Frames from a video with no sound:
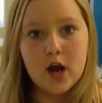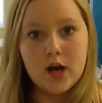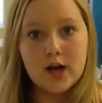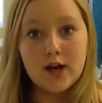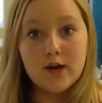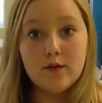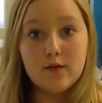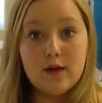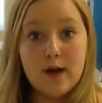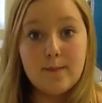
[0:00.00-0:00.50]
are
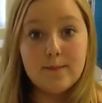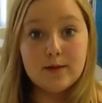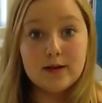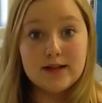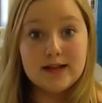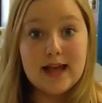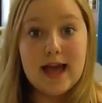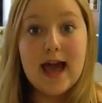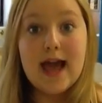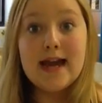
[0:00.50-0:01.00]
going to
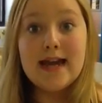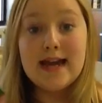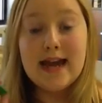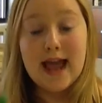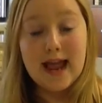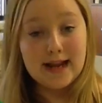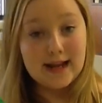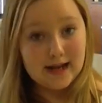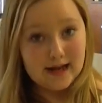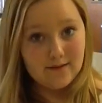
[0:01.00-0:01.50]
represent a
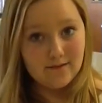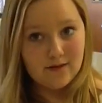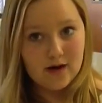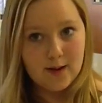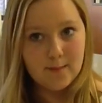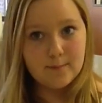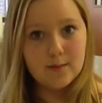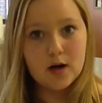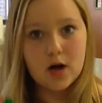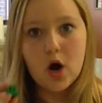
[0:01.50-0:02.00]
negative
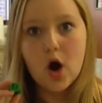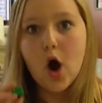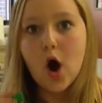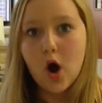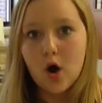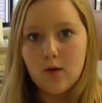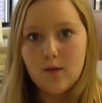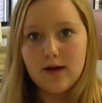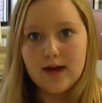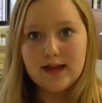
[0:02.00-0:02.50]
number
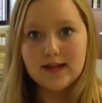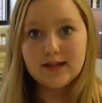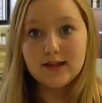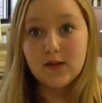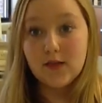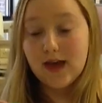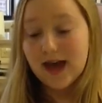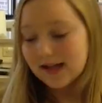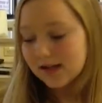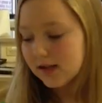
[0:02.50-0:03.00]
always,
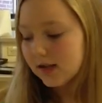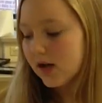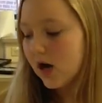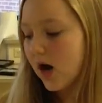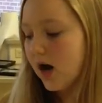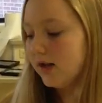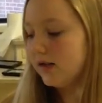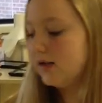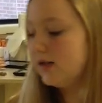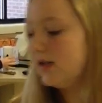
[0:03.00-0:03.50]
so that's a
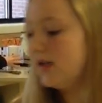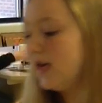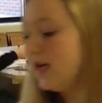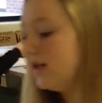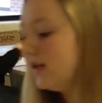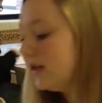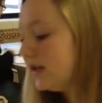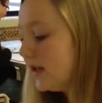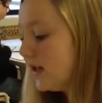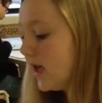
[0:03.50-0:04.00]

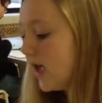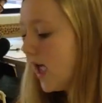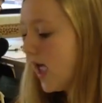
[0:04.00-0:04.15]
constant.